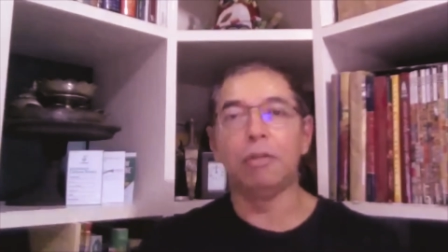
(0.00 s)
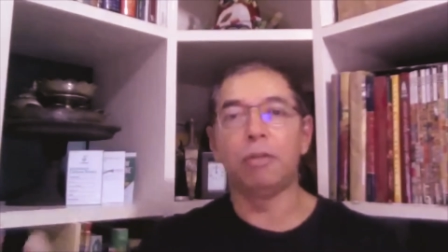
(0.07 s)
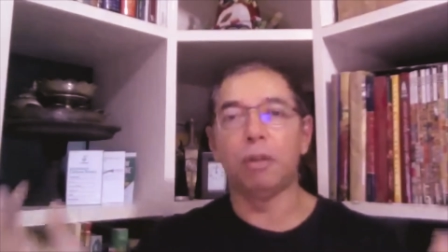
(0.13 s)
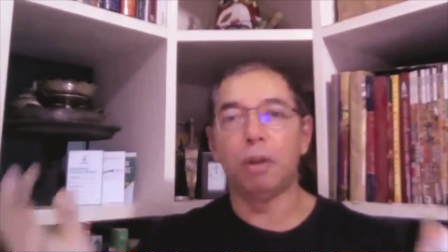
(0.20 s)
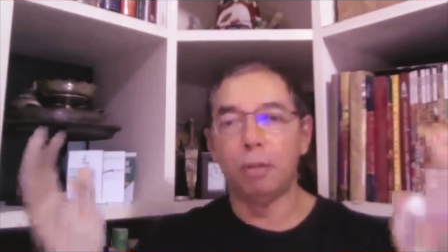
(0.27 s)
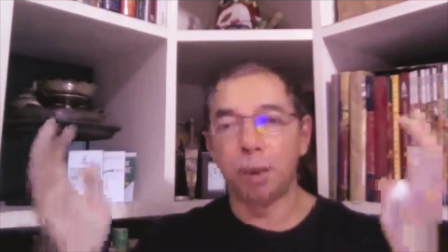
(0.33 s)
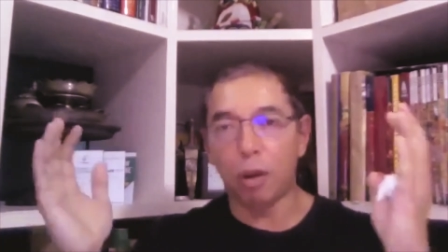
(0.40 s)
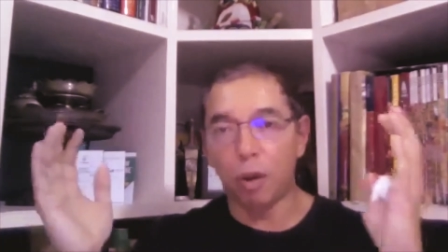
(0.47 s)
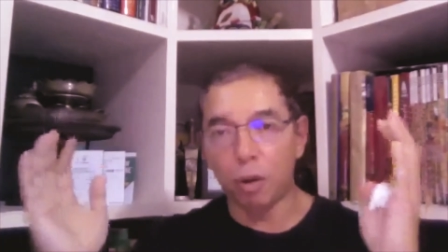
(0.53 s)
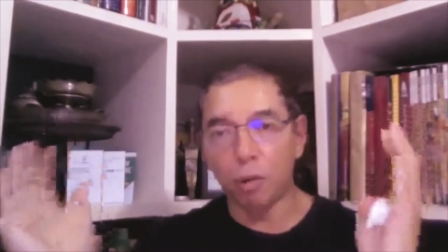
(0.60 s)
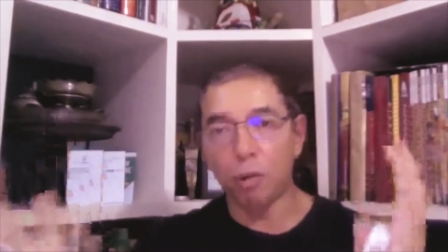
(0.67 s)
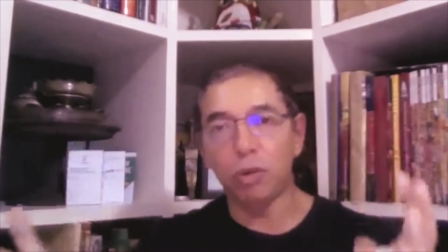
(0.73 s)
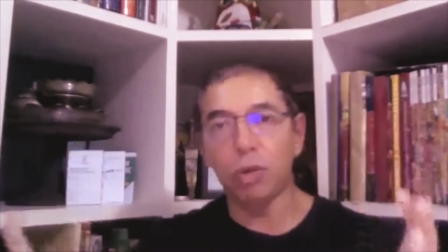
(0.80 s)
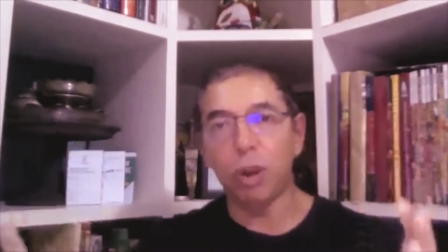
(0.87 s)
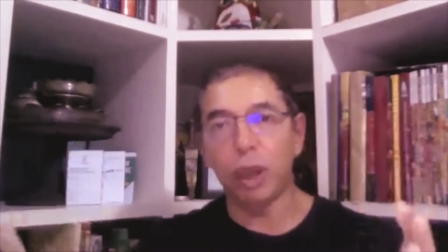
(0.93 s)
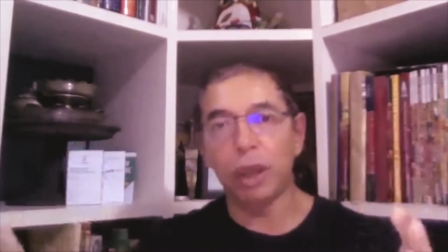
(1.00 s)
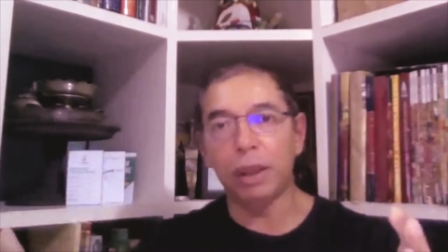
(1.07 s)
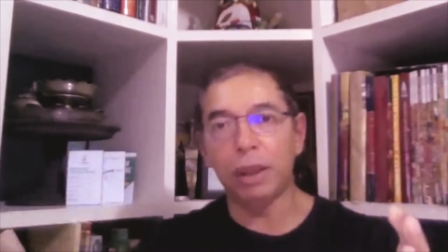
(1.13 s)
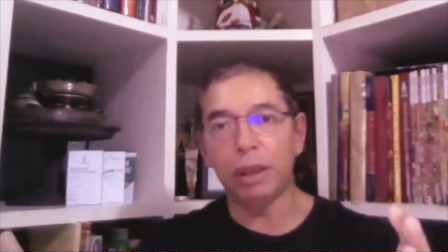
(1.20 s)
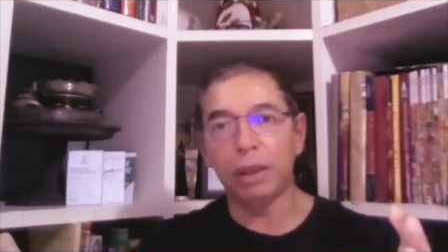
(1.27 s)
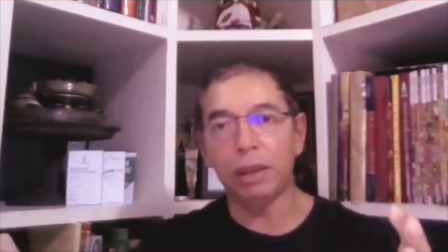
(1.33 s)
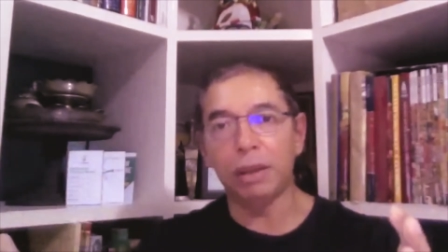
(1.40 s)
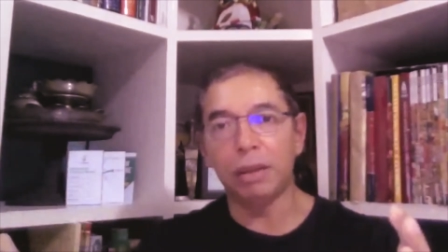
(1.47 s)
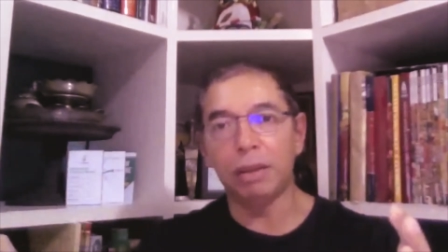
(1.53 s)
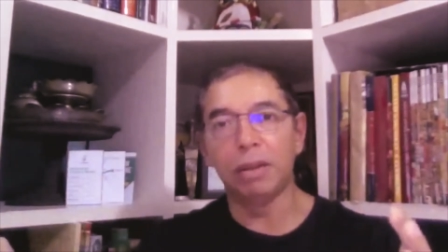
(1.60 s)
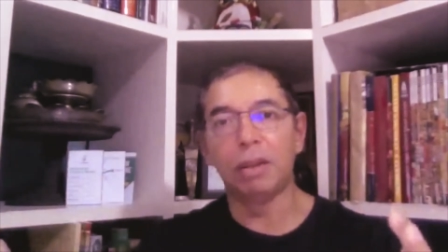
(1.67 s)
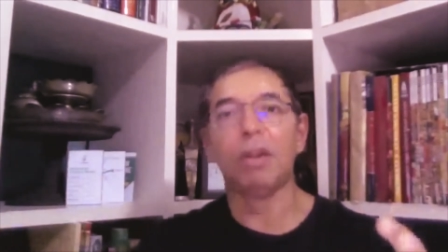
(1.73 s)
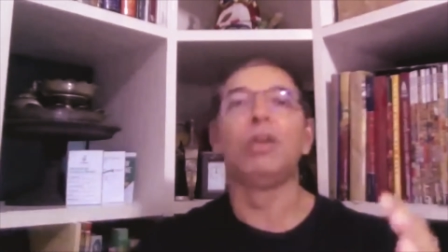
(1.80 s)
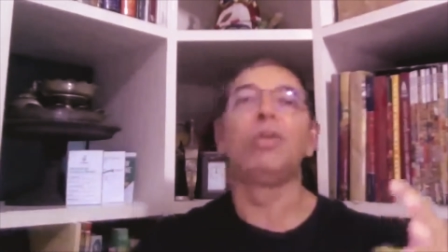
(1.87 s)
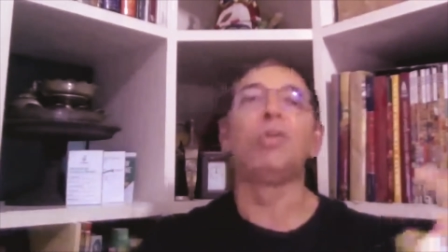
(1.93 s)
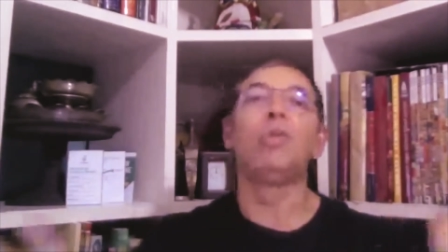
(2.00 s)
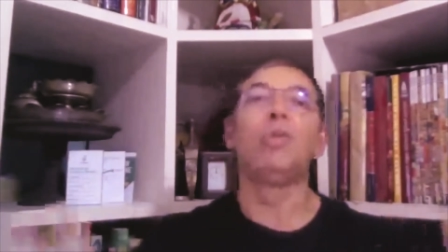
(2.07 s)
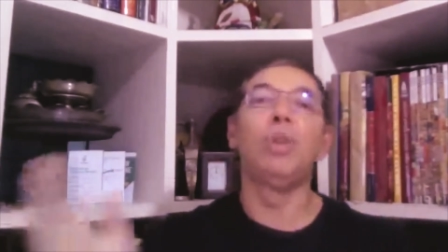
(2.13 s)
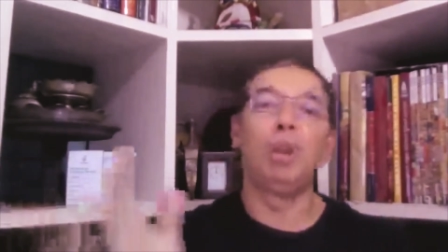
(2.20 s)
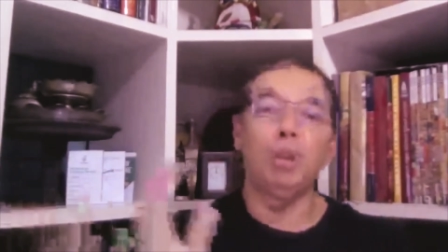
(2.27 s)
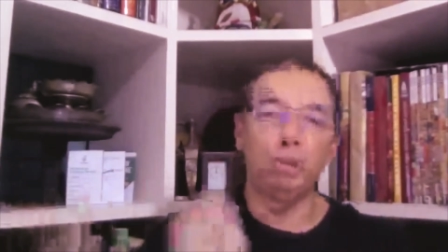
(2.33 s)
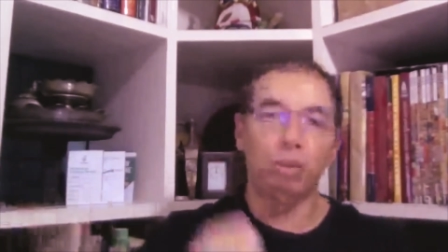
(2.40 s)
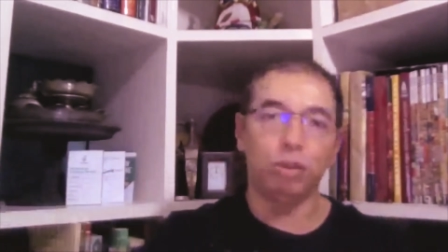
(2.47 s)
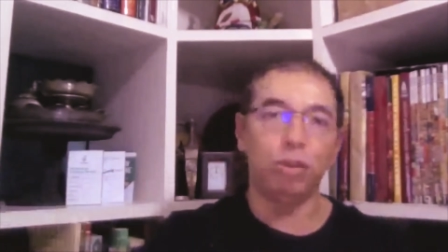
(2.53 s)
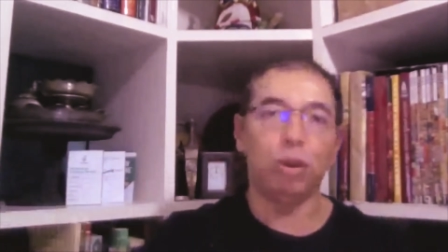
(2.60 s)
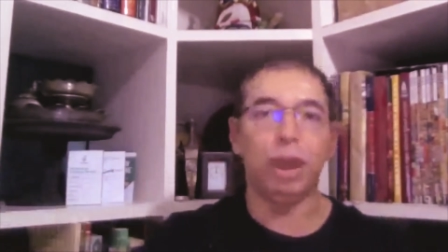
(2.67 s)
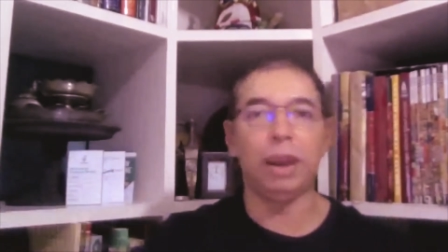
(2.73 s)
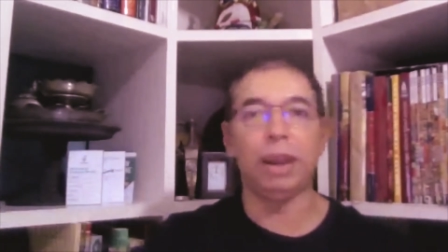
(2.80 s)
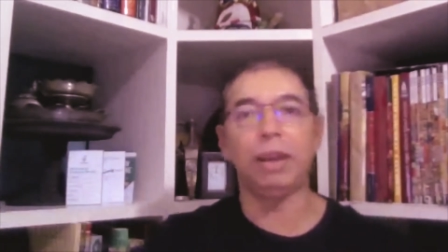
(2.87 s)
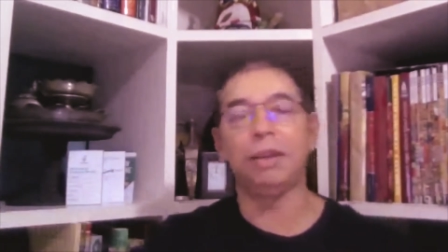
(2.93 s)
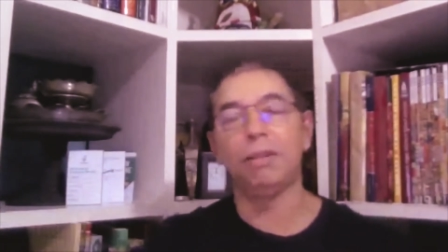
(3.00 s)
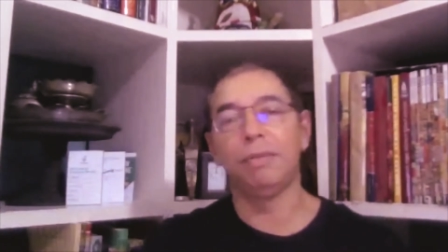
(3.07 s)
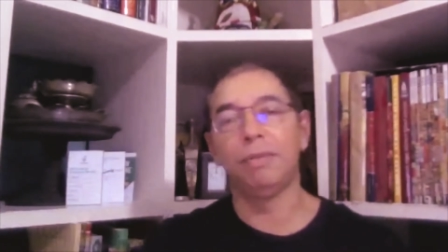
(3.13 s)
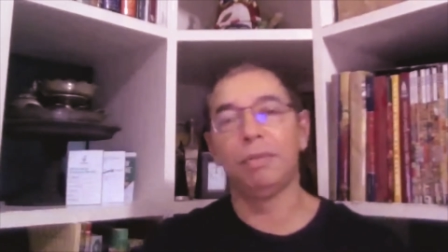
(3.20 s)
from the onshore area to the offshore area.